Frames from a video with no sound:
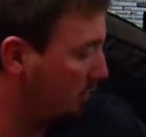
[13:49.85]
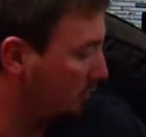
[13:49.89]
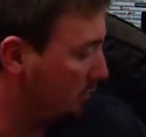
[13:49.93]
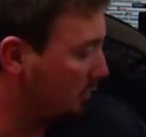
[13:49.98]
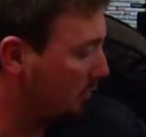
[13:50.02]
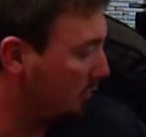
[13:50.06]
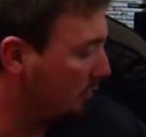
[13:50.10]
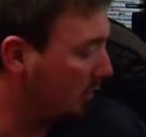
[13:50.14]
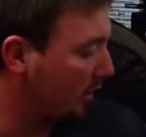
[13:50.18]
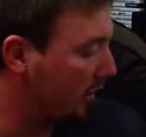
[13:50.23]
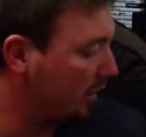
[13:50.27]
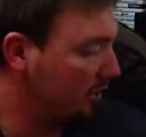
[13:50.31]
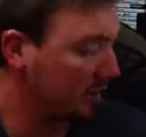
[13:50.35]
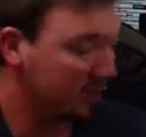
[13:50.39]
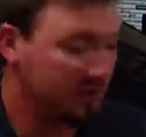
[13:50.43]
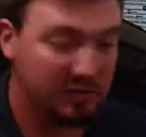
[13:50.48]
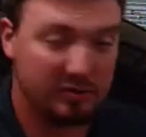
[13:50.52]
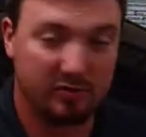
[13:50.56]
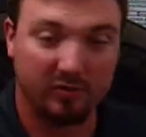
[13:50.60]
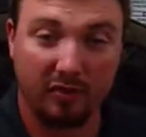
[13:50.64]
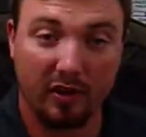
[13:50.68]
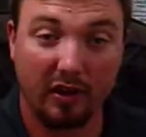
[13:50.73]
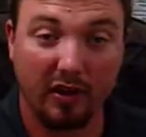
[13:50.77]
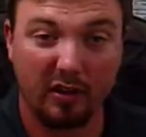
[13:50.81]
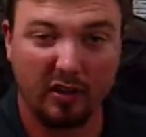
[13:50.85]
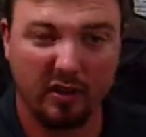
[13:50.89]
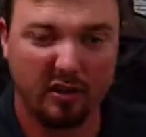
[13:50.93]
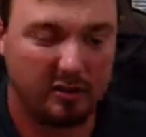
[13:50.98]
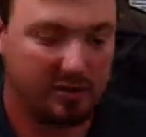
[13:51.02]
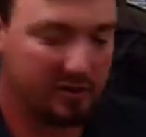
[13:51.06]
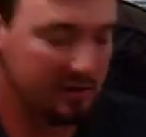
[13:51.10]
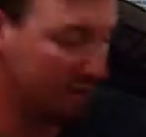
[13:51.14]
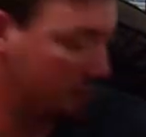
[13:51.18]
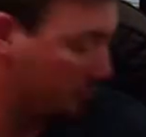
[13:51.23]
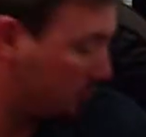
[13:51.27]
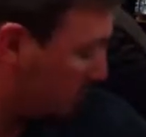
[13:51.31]
for him to play that's
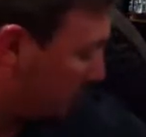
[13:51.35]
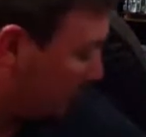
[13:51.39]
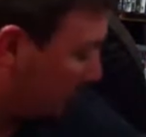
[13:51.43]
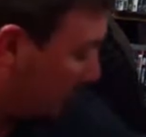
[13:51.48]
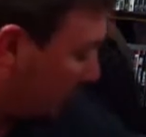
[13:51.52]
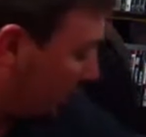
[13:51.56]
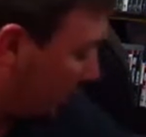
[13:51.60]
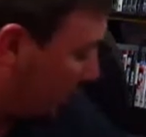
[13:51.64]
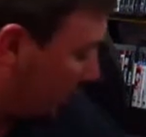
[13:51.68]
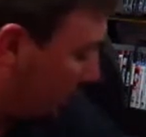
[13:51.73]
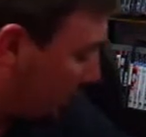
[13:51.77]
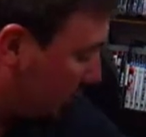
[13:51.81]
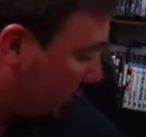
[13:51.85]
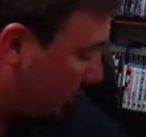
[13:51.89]
fairly simple.